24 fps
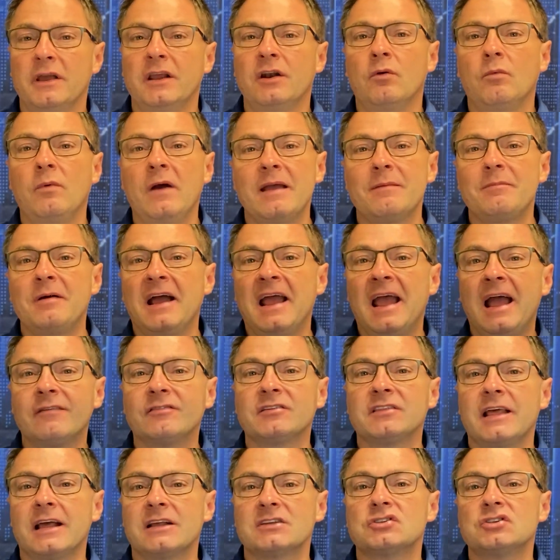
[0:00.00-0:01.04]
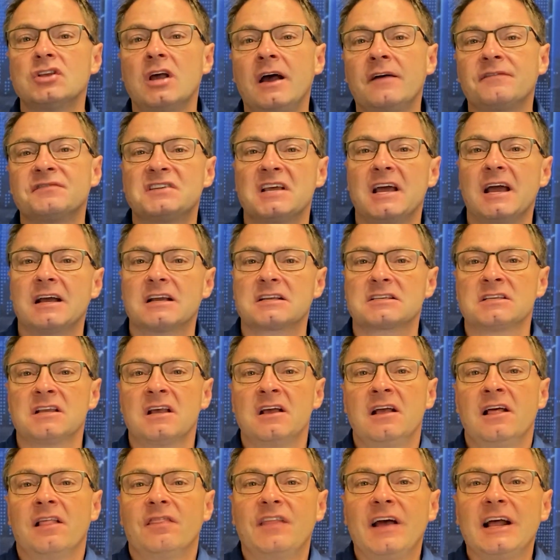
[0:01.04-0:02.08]
in a way, by having that Softex,
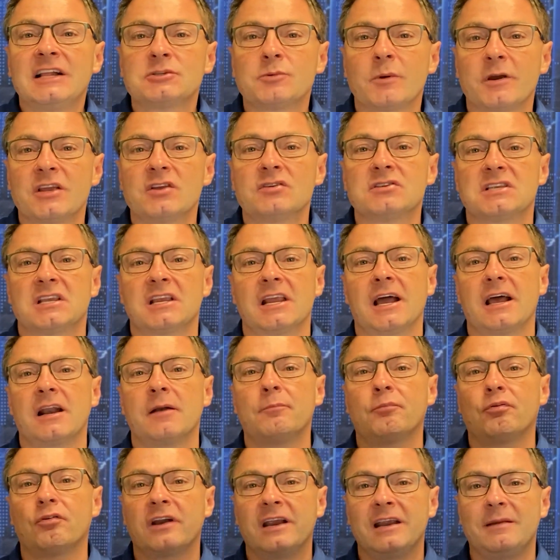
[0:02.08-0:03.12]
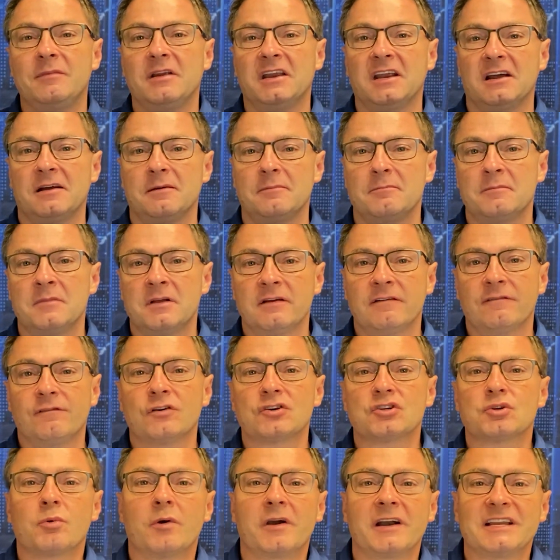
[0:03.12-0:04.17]
that's what you see on a premium for
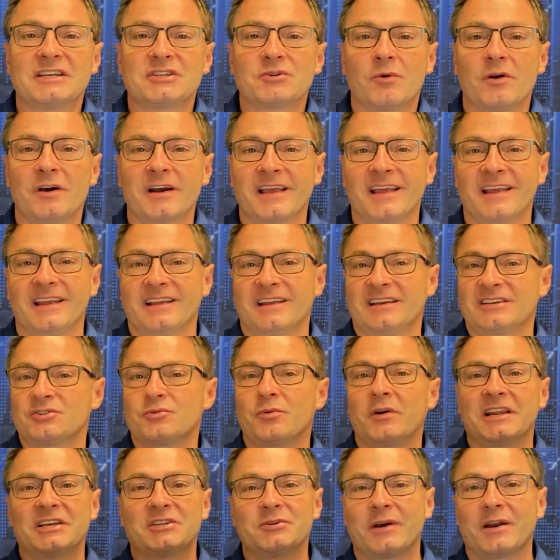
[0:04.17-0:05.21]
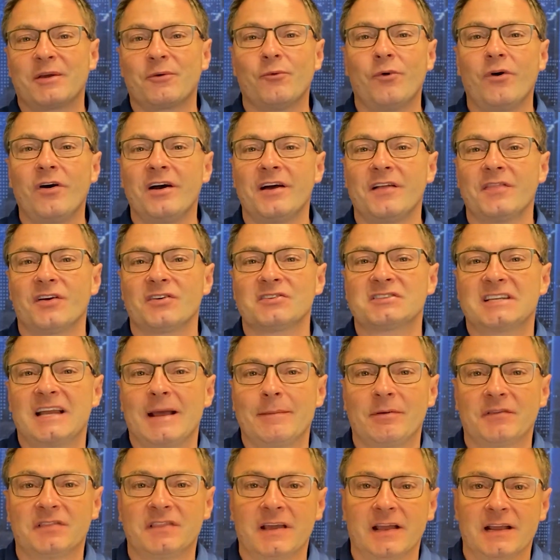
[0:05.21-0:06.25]
2020 and 2021, those
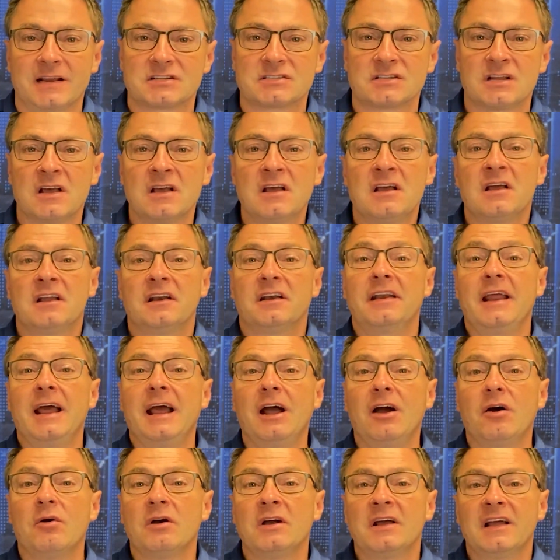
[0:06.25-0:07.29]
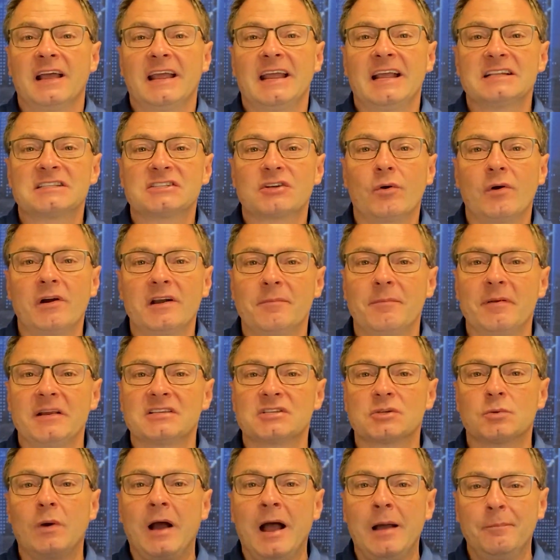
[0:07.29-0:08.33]
type of things. Now, it's going to be
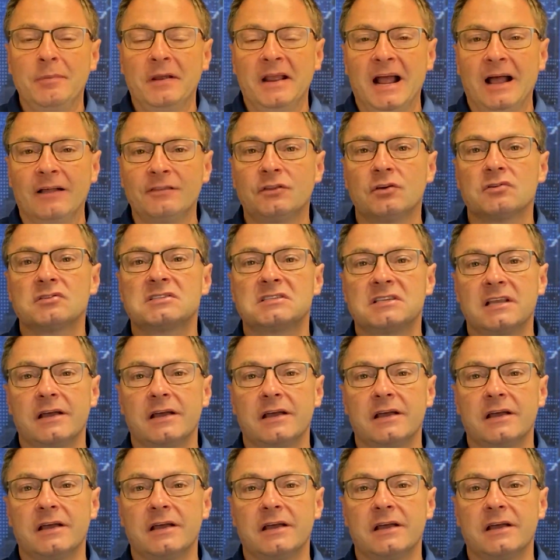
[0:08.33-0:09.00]
swapping out those